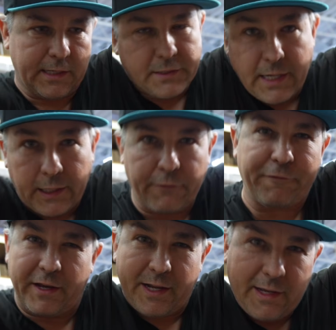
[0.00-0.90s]
how tight the
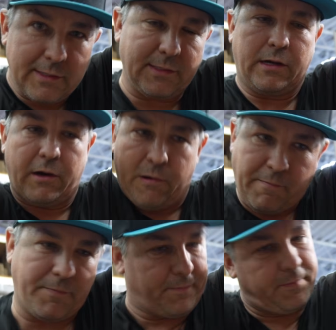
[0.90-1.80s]
fit is, so
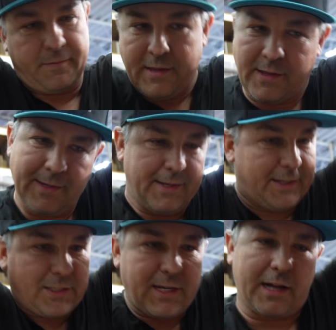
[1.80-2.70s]

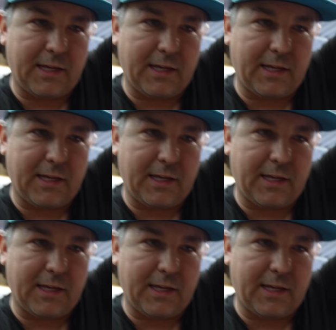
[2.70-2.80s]
just gotta